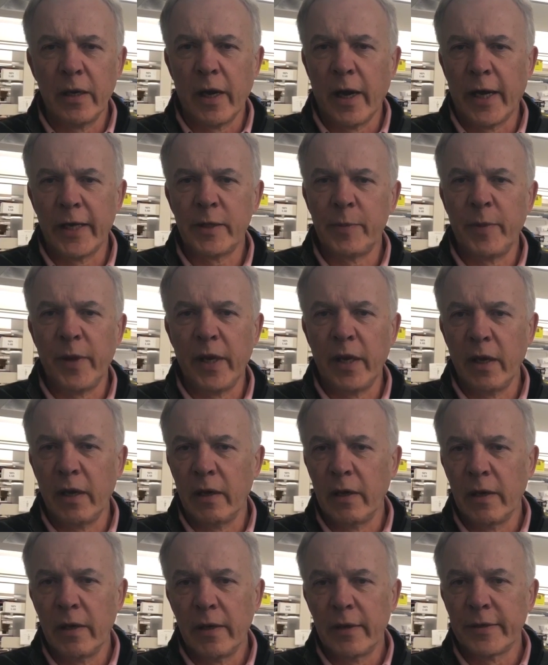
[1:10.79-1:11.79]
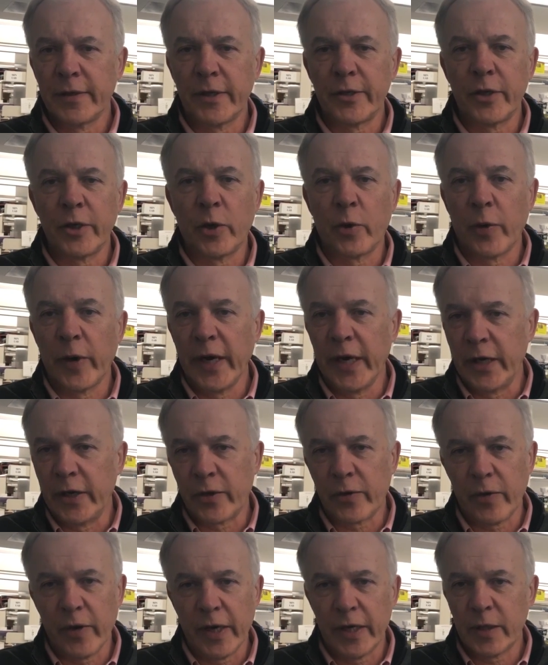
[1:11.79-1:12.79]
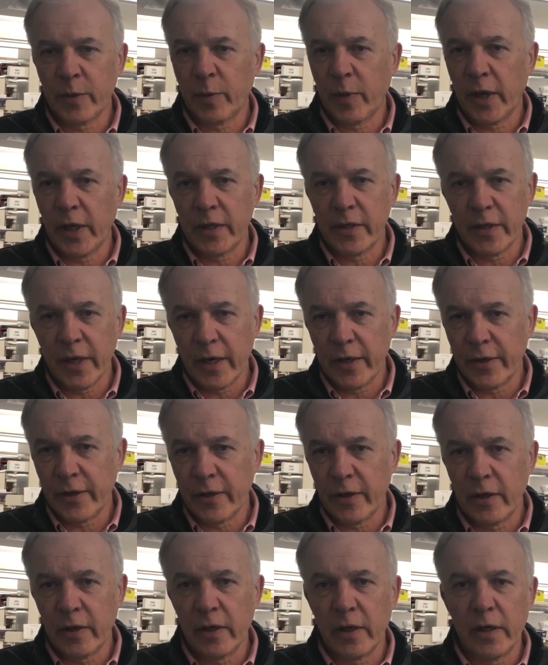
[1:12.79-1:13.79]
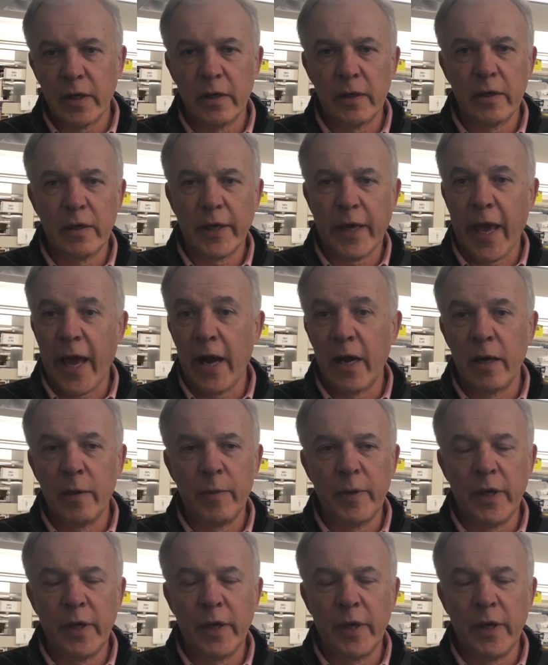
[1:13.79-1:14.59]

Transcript: us being such a great transplant center and Canada